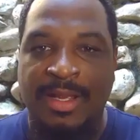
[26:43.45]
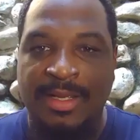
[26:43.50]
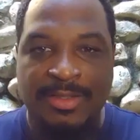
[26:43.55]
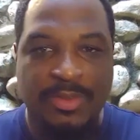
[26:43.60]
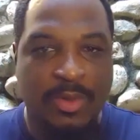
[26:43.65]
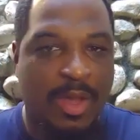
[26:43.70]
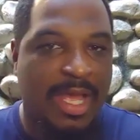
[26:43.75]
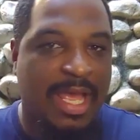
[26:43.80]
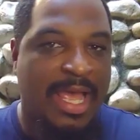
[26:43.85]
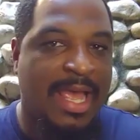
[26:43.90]

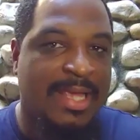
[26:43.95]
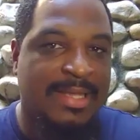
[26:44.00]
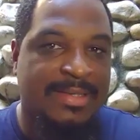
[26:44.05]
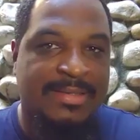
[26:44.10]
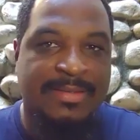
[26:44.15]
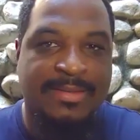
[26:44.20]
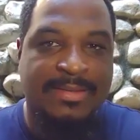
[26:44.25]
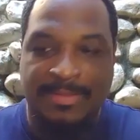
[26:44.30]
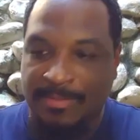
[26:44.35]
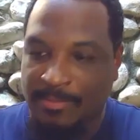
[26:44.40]
So I
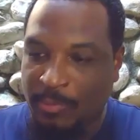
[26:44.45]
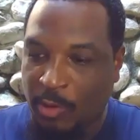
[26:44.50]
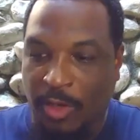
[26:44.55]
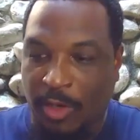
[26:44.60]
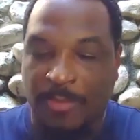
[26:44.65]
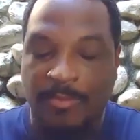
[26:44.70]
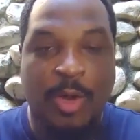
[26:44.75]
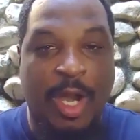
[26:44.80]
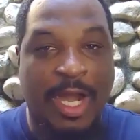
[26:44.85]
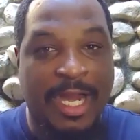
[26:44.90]
asked,
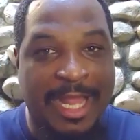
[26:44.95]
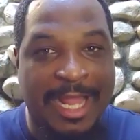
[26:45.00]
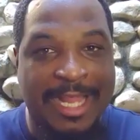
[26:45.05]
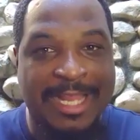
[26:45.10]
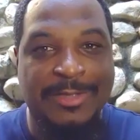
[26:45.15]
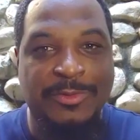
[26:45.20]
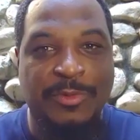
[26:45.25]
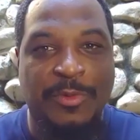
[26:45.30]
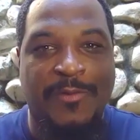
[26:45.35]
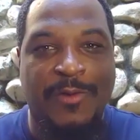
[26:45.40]
or I
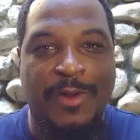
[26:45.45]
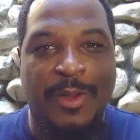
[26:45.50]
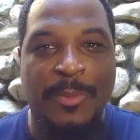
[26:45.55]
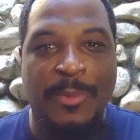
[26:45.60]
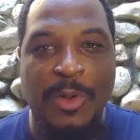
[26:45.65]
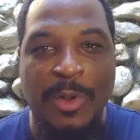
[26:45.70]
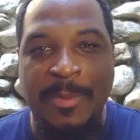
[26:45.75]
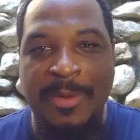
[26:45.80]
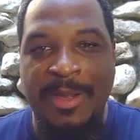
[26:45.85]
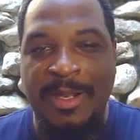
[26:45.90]
guess one of our
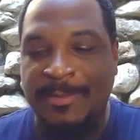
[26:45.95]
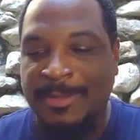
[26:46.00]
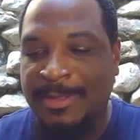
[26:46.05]
community